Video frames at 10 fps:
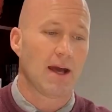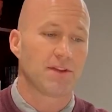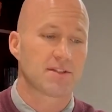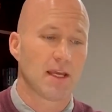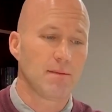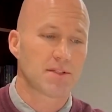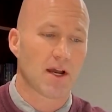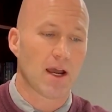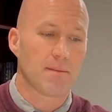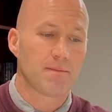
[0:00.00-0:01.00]
At the same
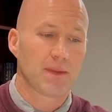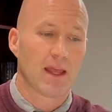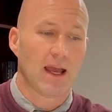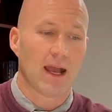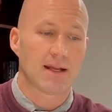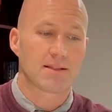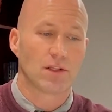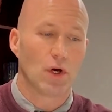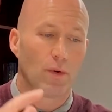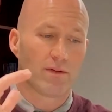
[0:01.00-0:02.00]
time, as the
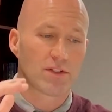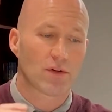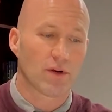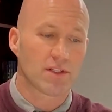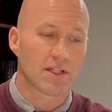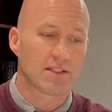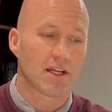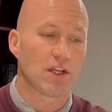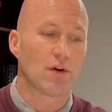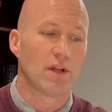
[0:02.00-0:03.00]
low inventories
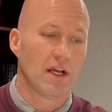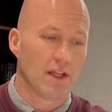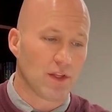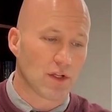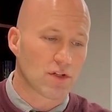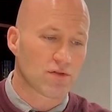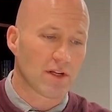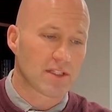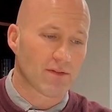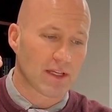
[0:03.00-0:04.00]
continued, the interest
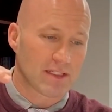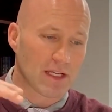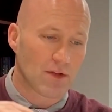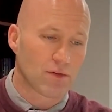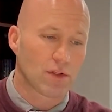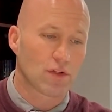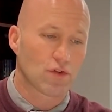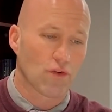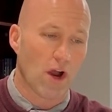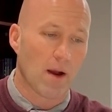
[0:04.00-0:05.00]
rates have continued to
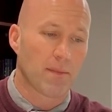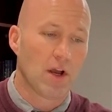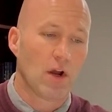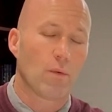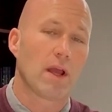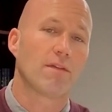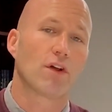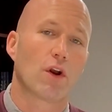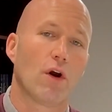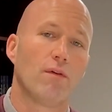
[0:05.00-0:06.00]
drop. We have
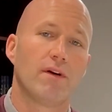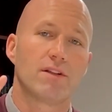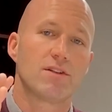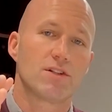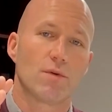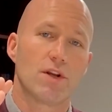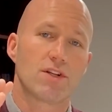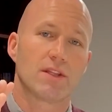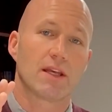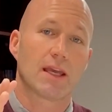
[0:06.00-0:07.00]
the COVID
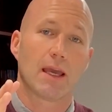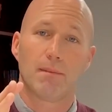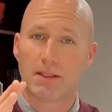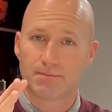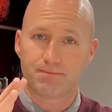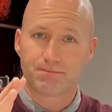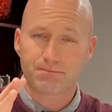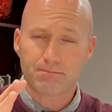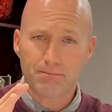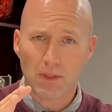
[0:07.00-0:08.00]
situation that came in,
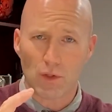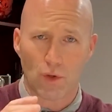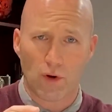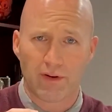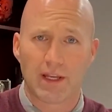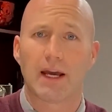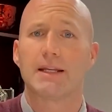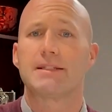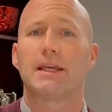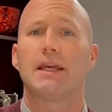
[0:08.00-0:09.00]
COVID
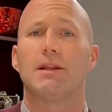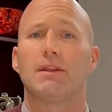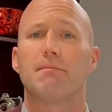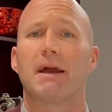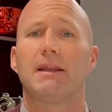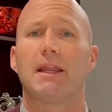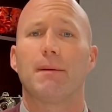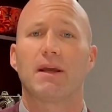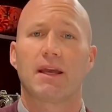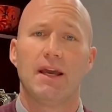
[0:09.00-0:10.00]
nineteen and the
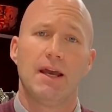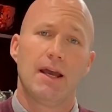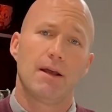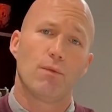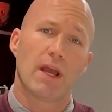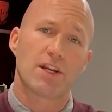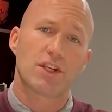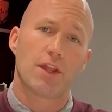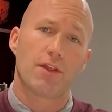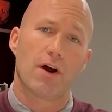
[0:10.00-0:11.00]
pandemic. We
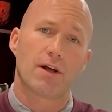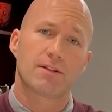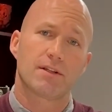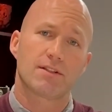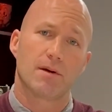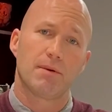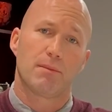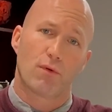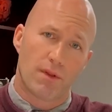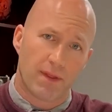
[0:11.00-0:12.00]
actually thought, some
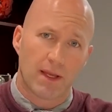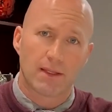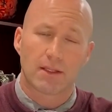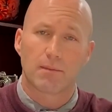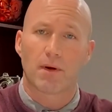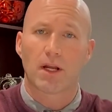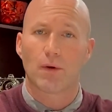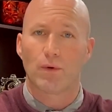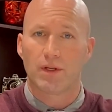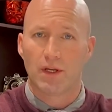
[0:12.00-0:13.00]
people were thinking that the
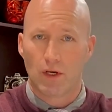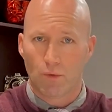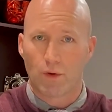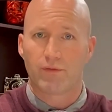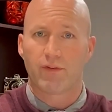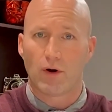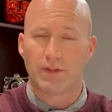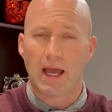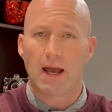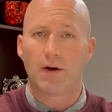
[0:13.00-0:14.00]
market would, would fall
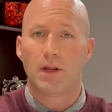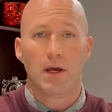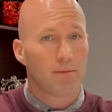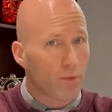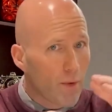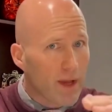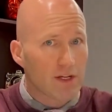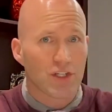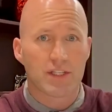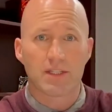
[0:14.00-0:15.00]
down, but what we
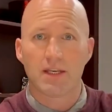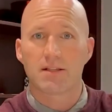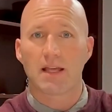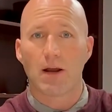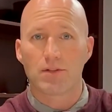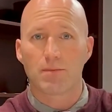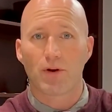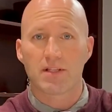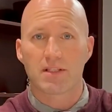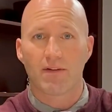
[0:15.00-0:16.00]
actually see is the housing
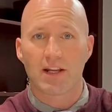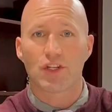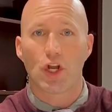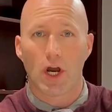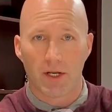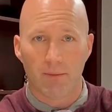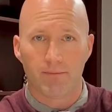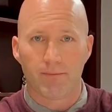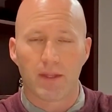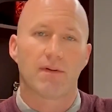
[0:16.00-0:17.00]
prices have actually gone up.
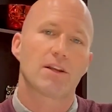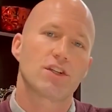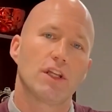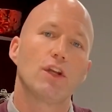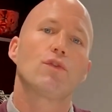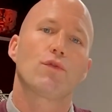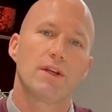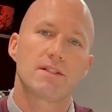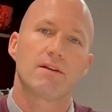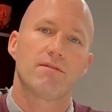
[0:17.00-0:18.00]
They've actually
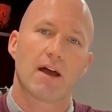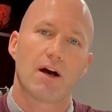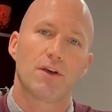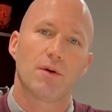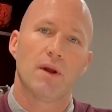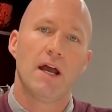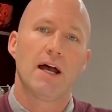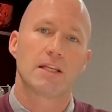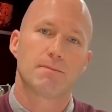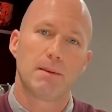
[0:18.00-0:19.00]
increased in value.
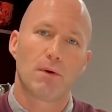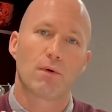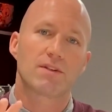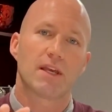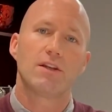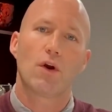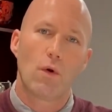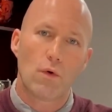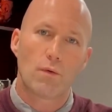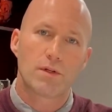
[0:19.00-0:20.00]
As people were sent
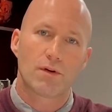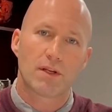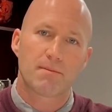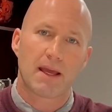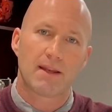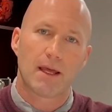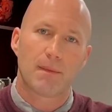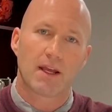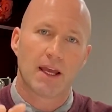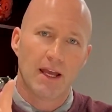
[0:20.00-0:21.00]
home during a
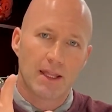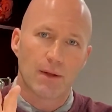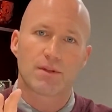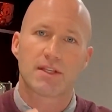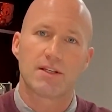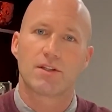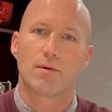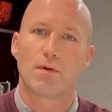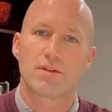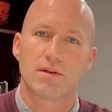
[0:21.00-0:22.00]
pandemic, they were sent to the
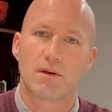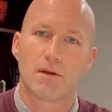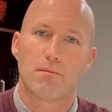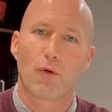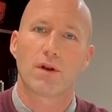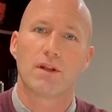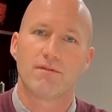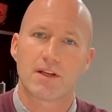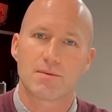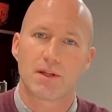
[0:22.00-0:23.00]
most important
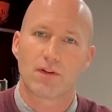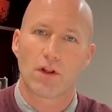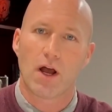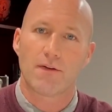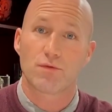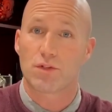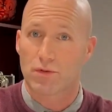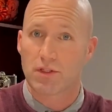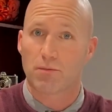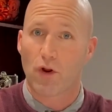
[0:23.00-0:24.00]
investment of their lives, which
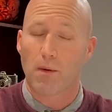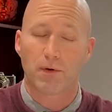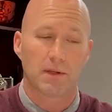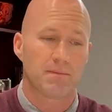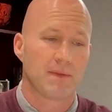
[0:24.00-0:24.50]
was their property.